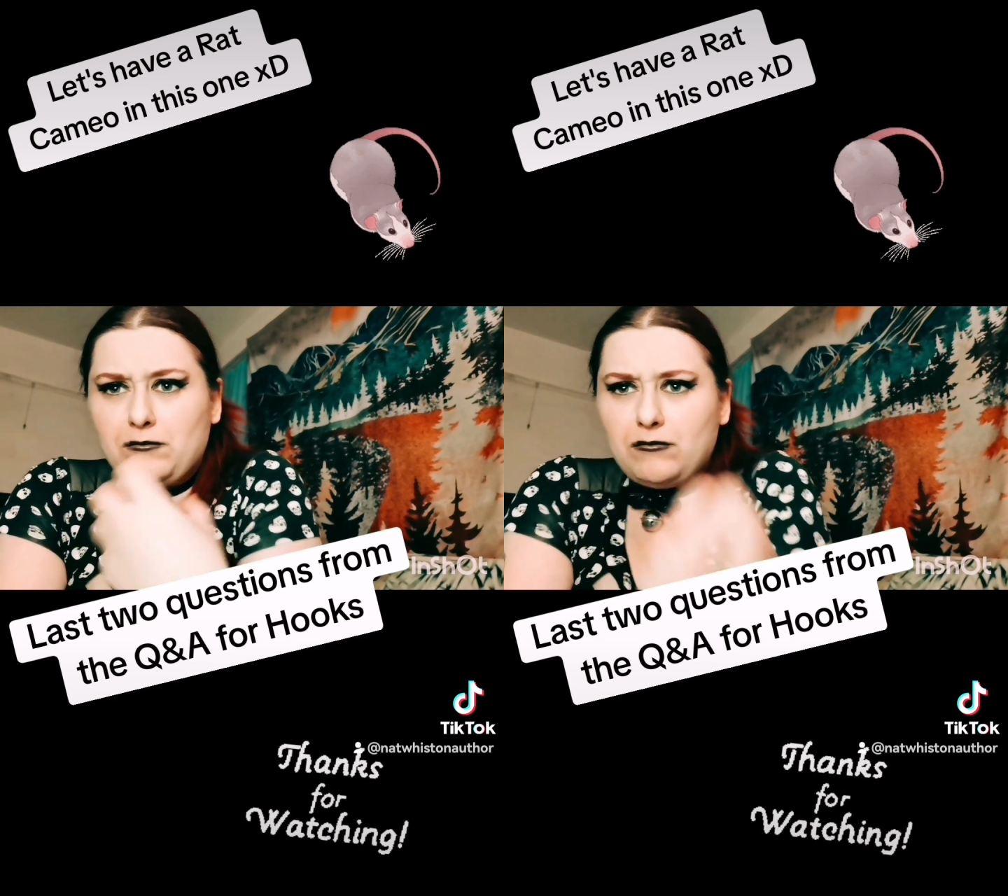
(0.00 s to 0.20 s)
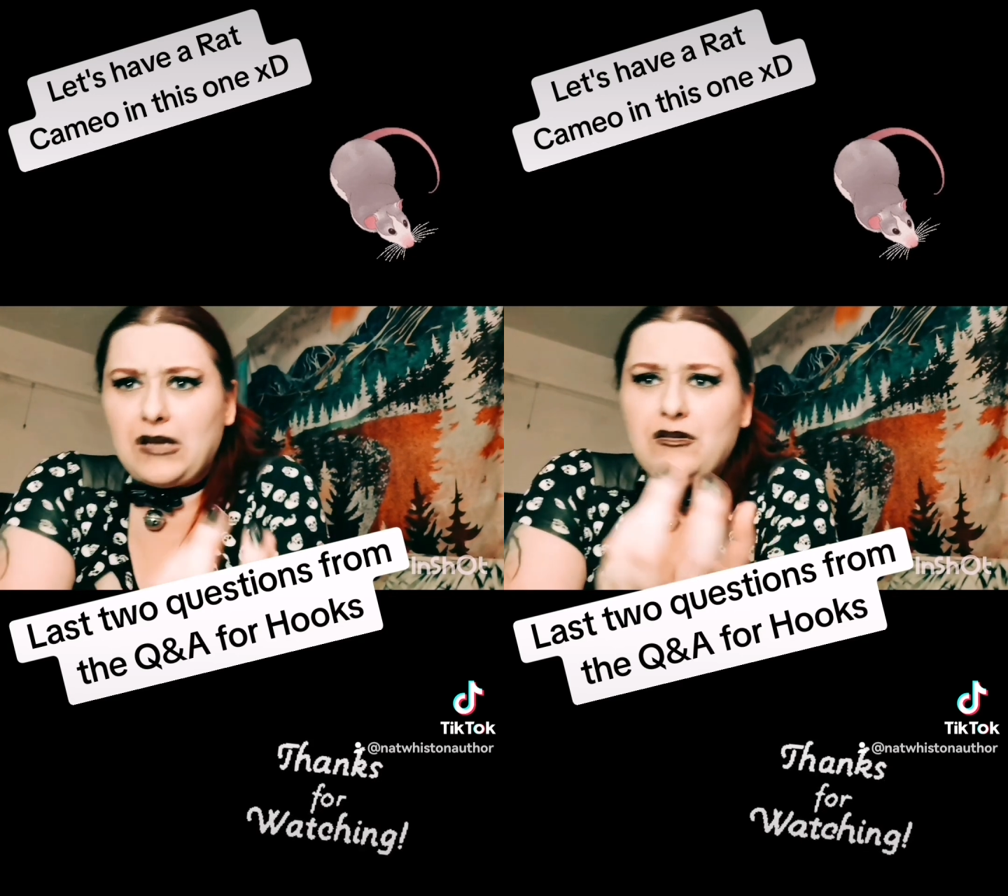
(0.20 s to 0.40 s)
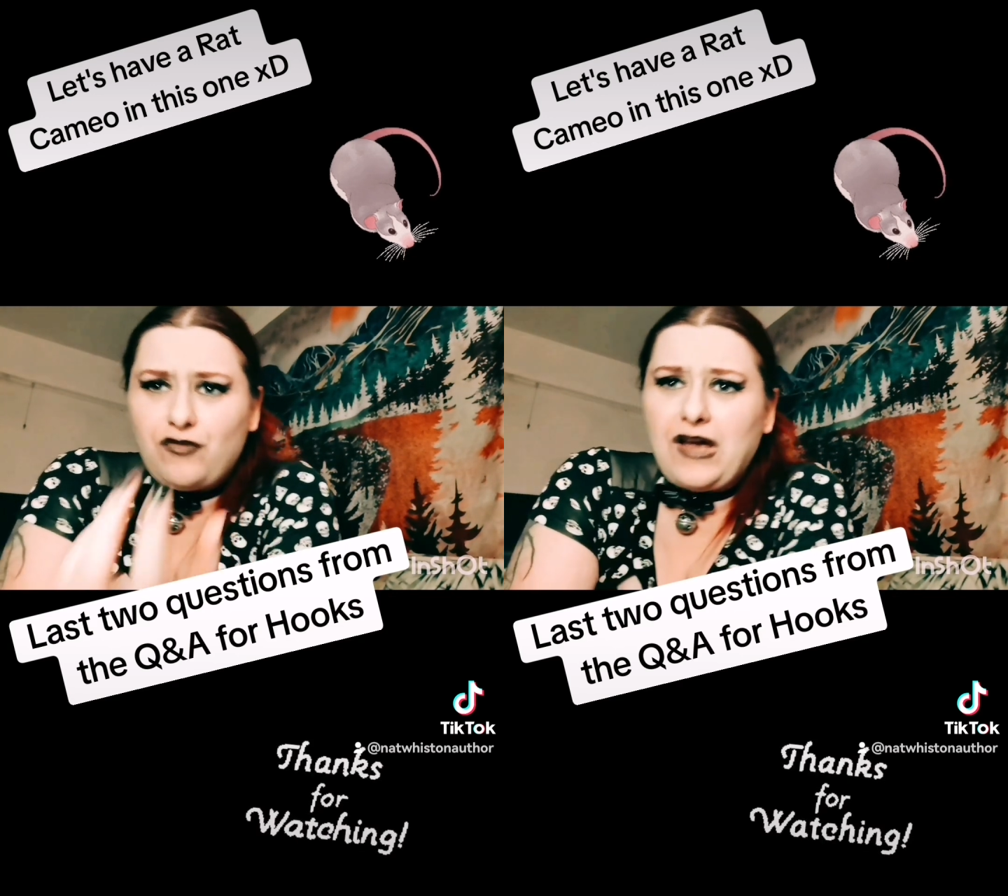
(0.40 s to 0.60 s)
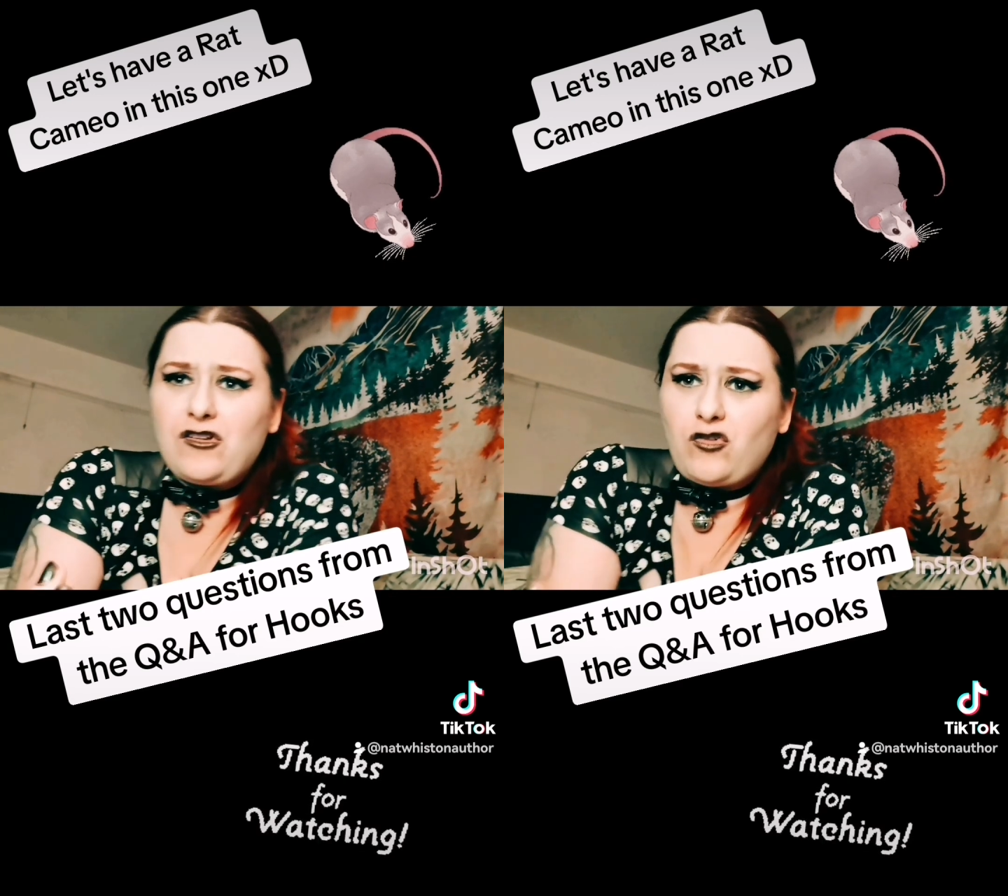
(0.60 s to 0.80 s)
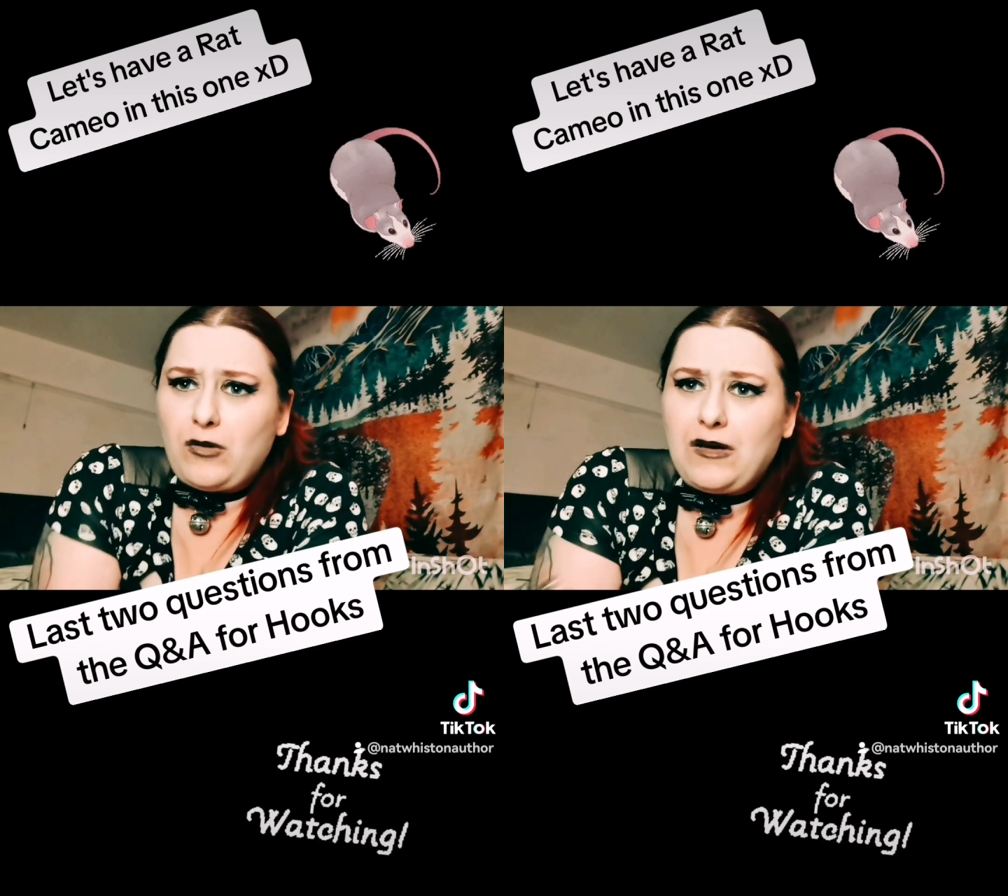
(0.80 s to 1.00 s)

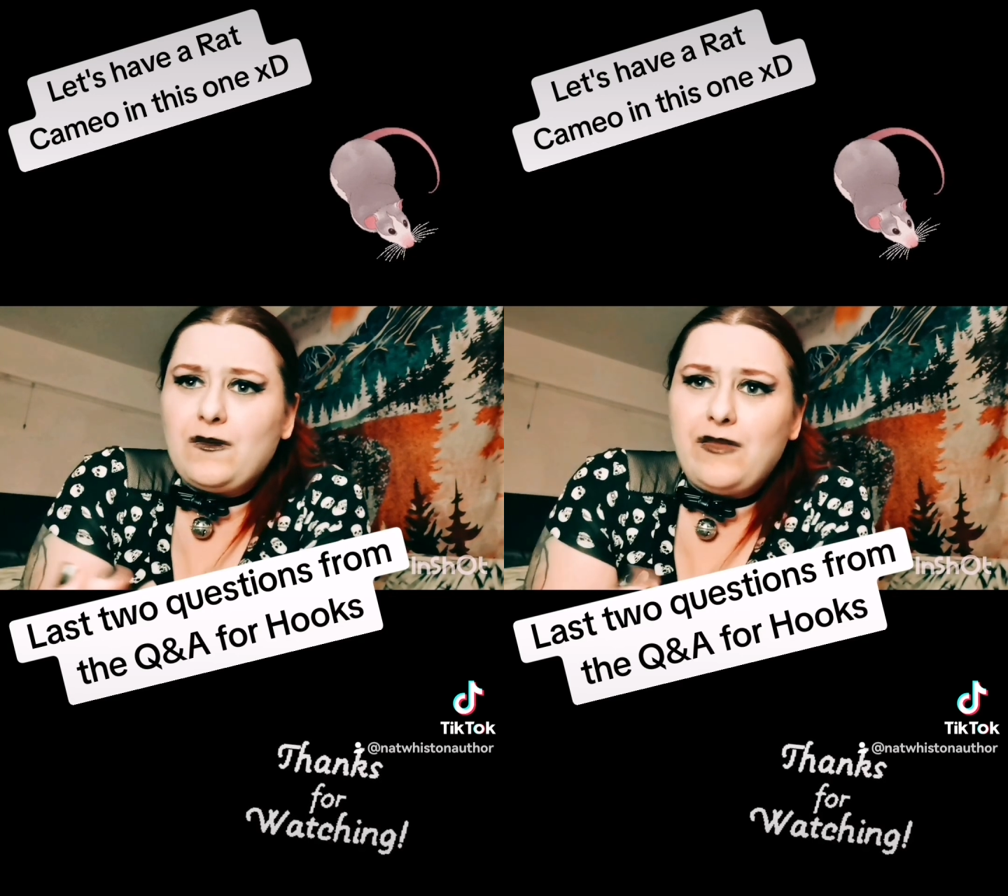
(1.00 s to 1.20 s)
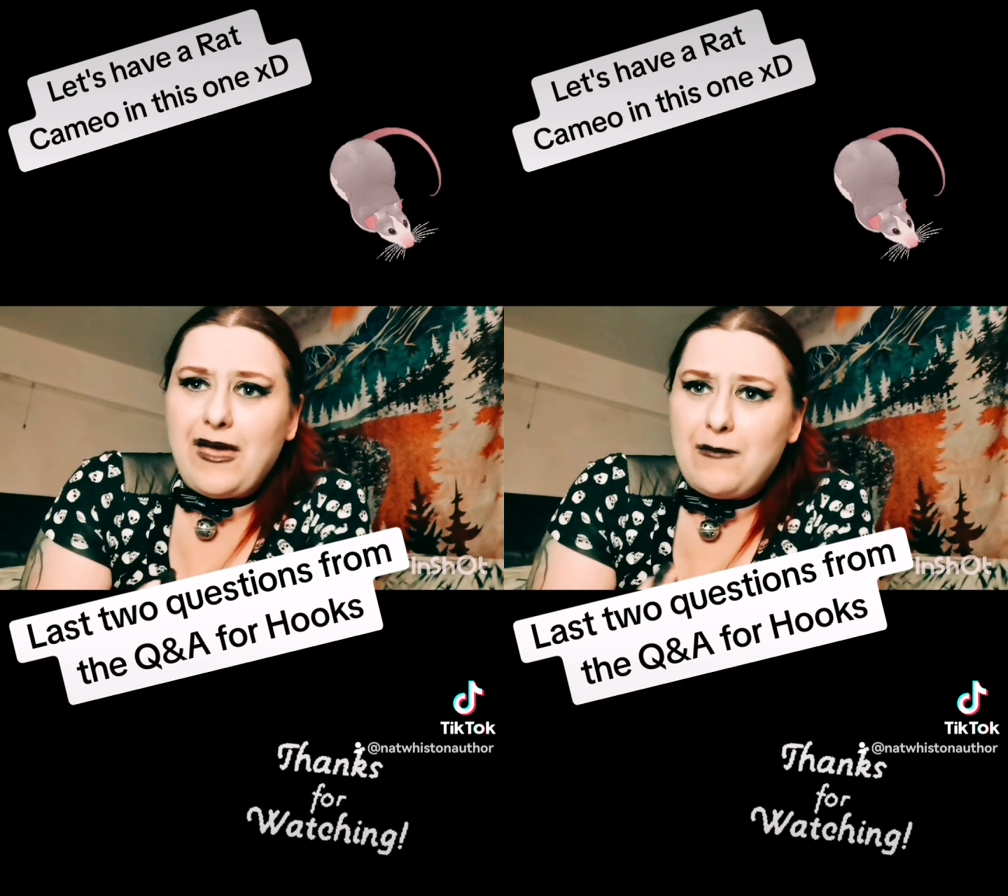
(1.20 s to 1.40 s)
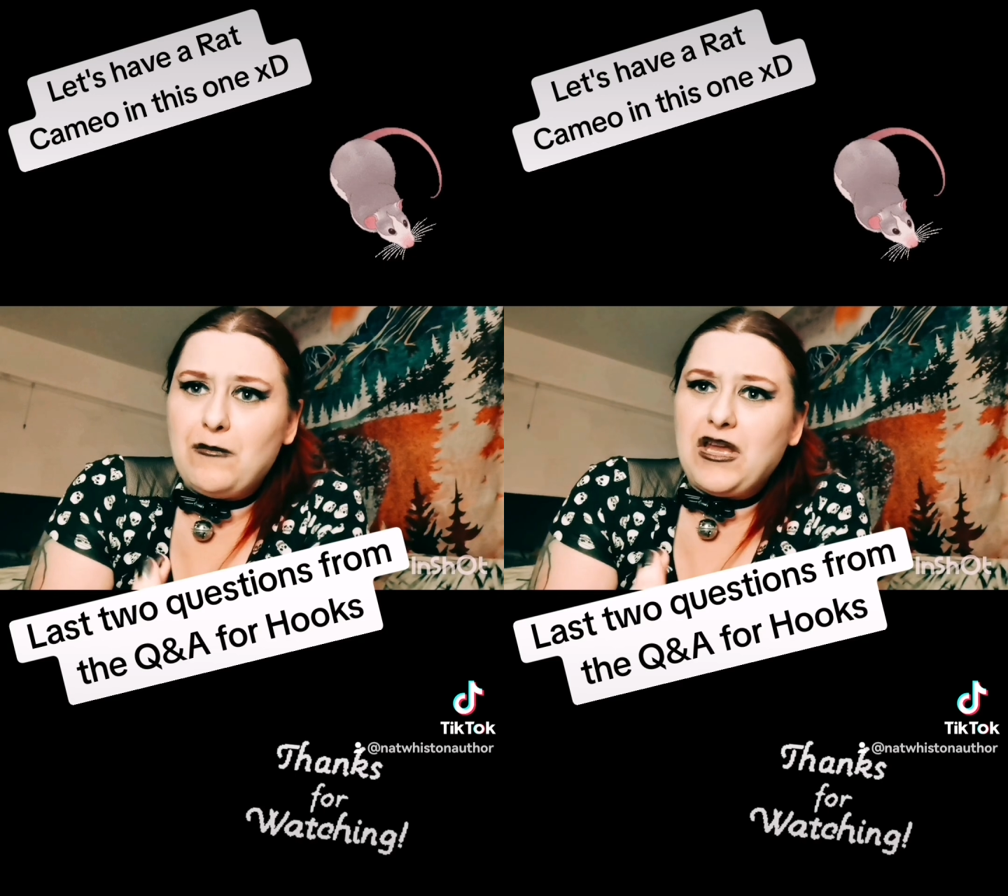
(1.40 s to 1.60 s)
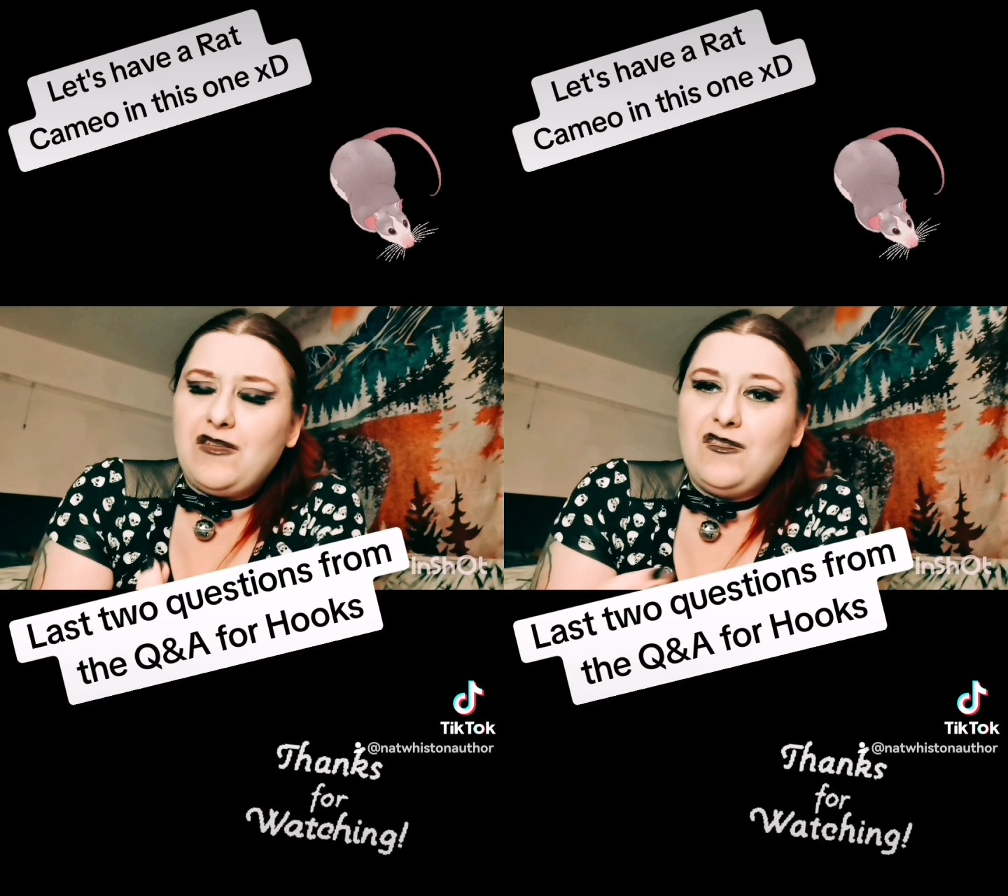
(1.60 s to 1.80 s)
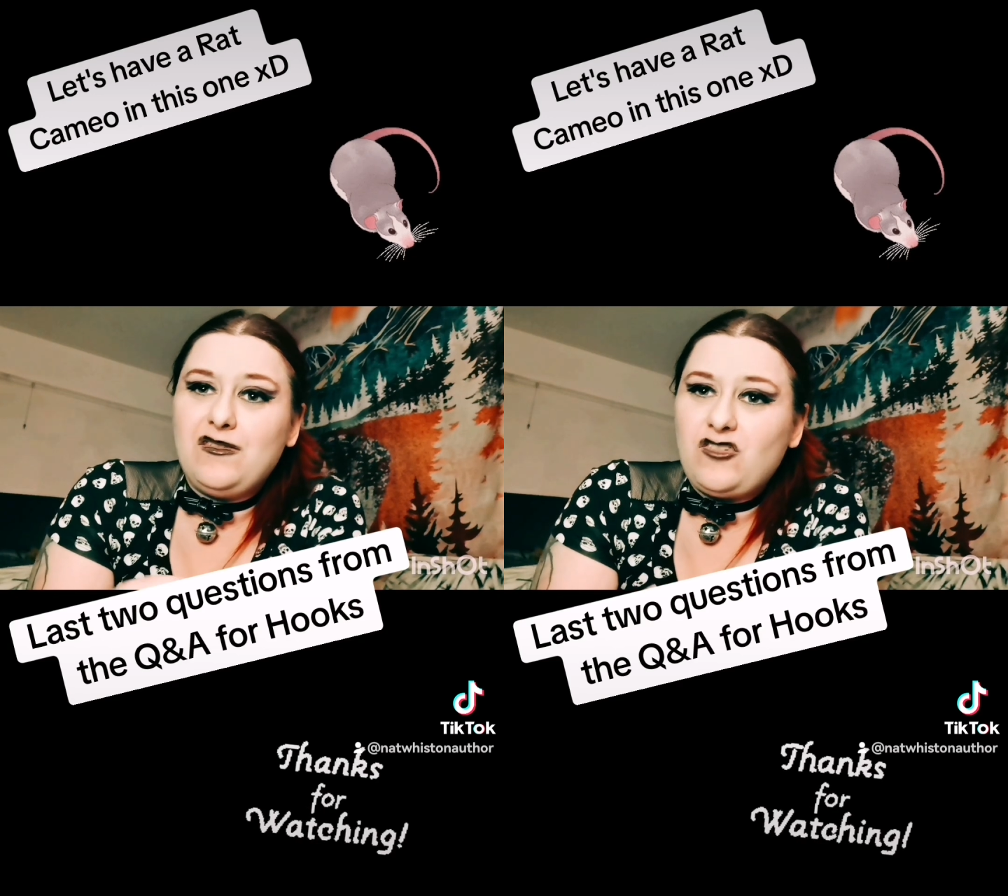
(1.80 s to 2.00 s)
manufacturing them and